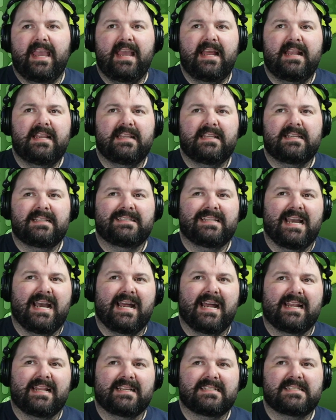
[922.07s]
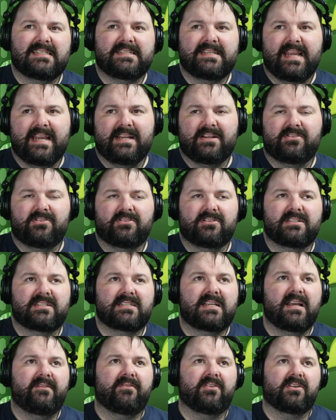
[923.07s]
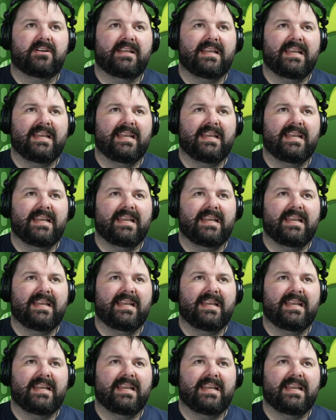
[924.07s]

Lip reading: and data standards covered